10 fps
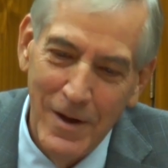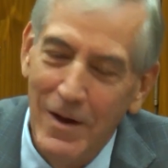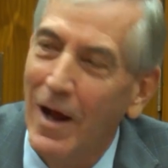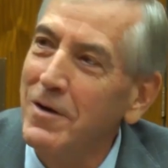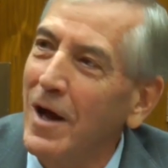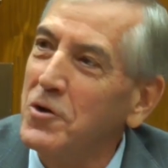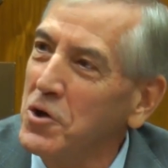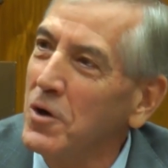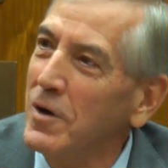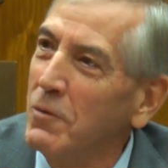not
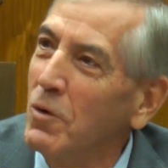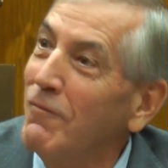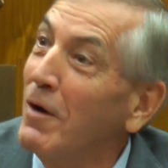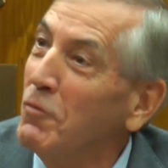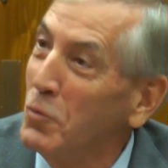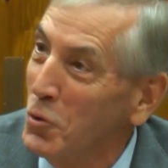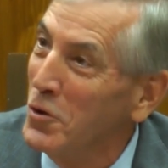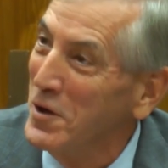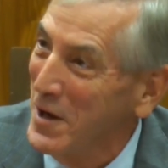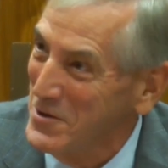sure he would have ever
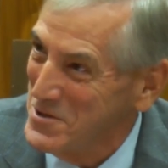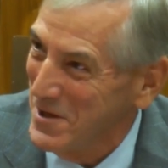ruled against